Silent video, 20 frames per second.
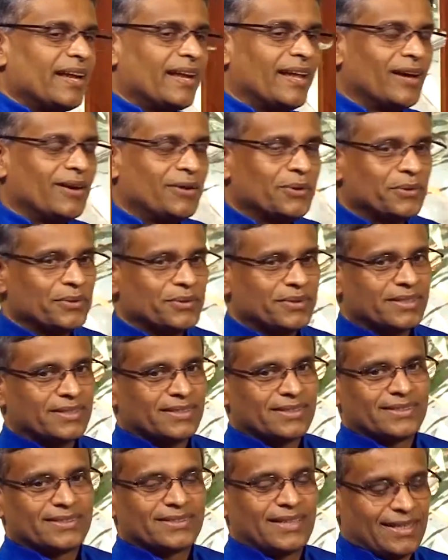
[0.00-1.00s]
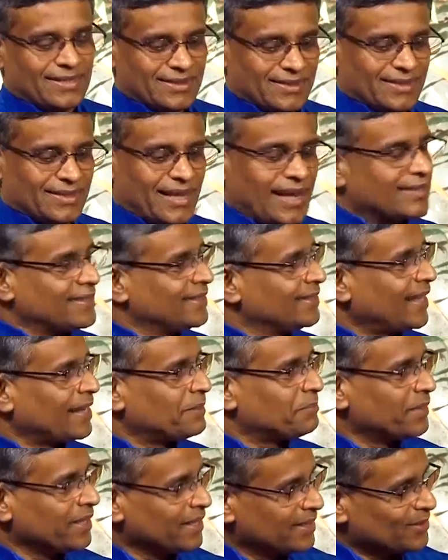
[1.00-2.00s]
Now, I think
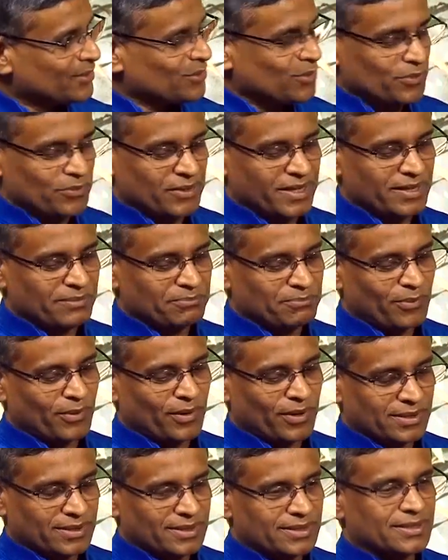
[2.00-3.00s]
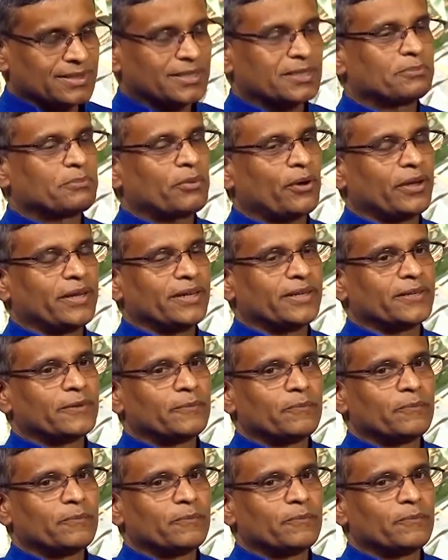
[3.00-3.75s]
that brings to a very important point.